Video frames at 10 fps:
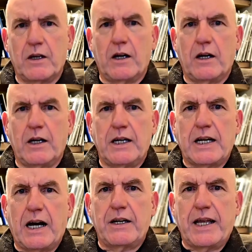uh, in
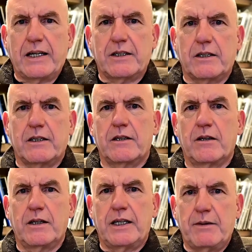our next
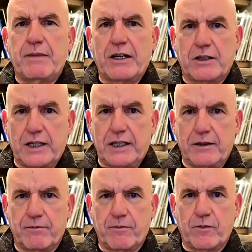e-magazine